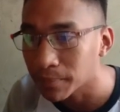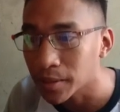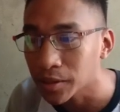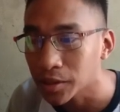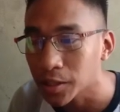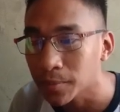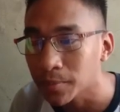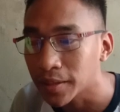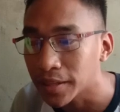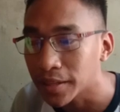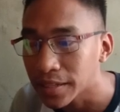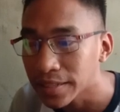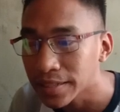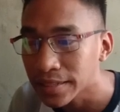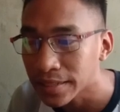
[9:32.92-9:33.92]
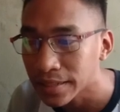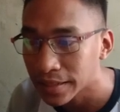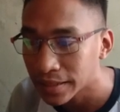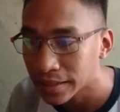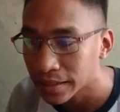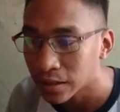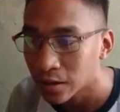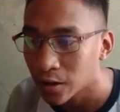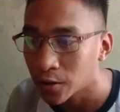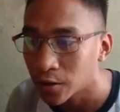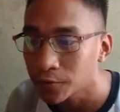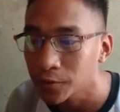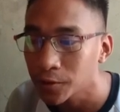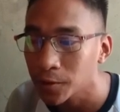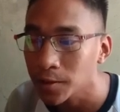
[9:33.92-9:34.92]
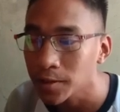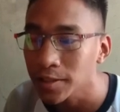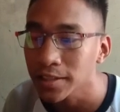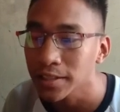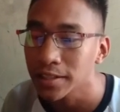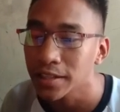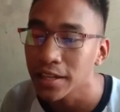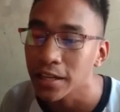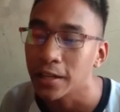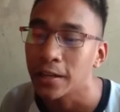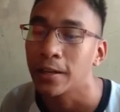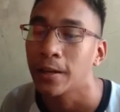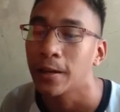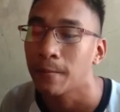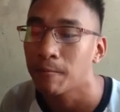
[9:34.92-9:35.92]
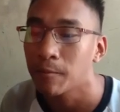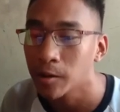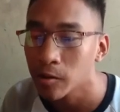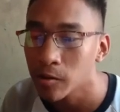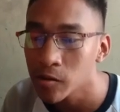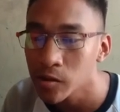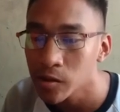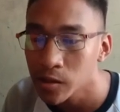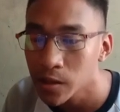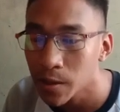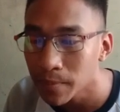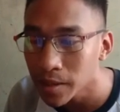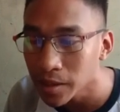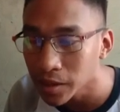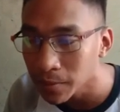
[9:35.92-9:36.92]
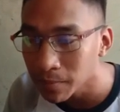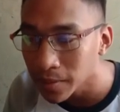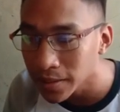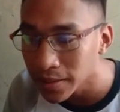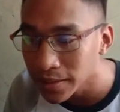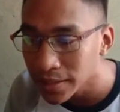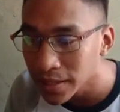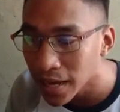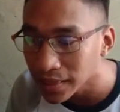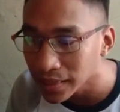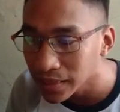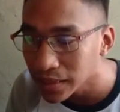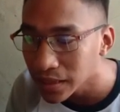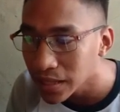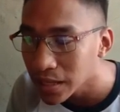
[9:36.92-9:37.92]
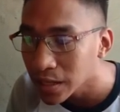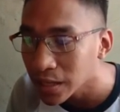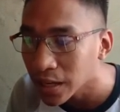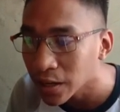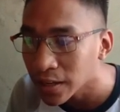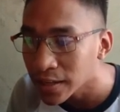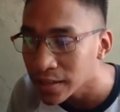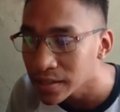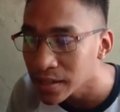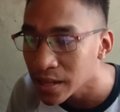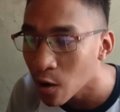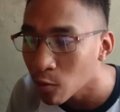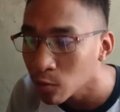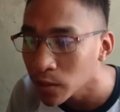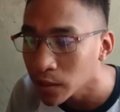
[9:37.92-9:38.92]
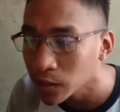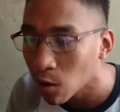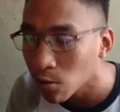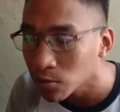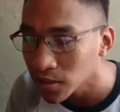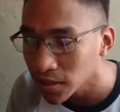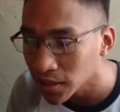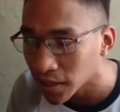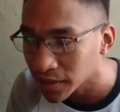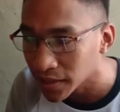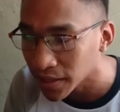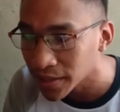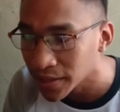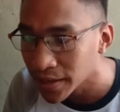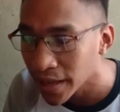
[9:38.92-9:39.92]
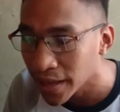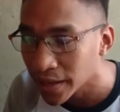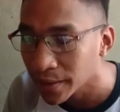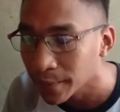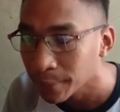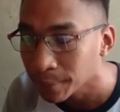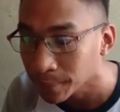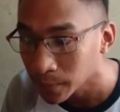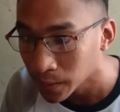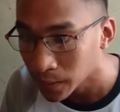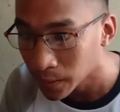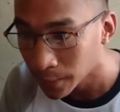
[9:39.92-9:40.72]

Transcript: the minterm is of course D, because the minterm is the only constant in the